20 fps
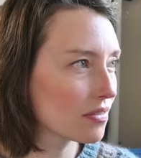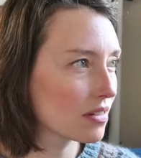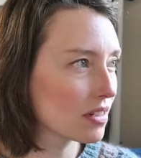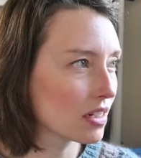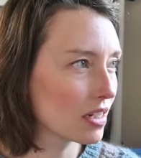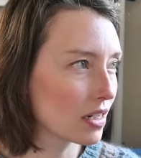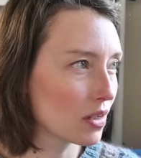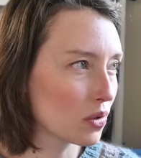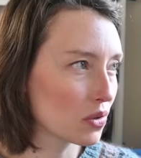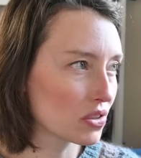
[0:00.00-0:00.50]

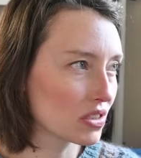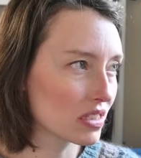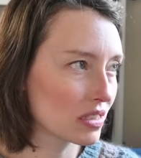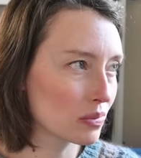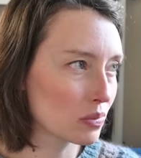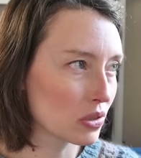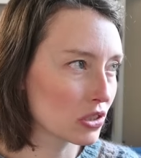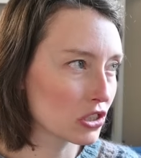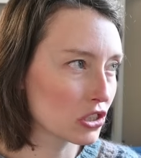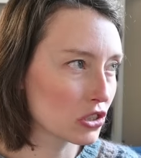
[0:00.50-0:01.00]
uh, or
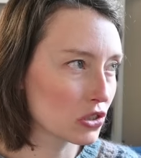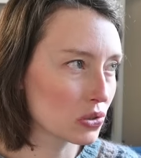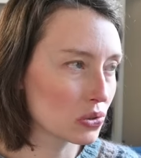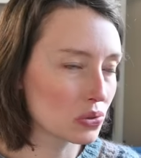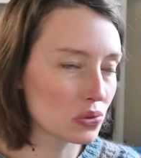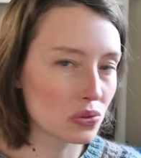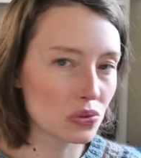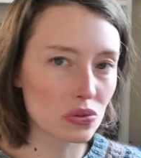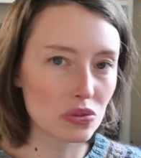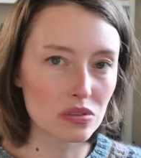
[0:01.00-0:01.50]
didn't want
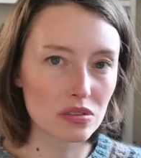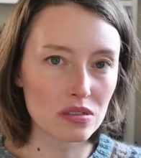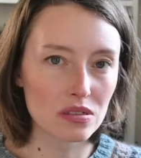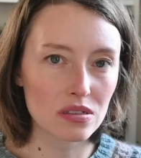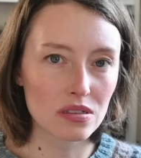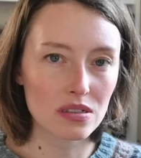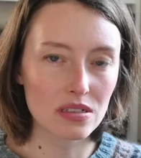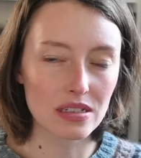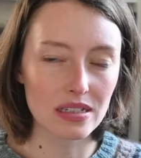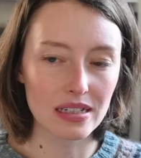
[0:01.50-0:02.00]
to
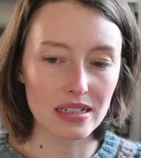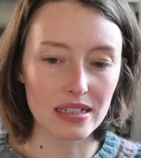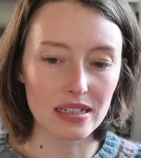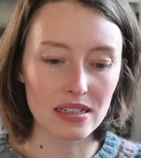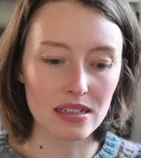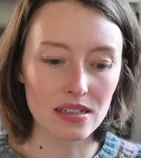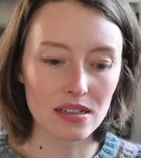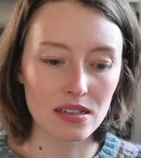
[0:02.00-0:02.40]
like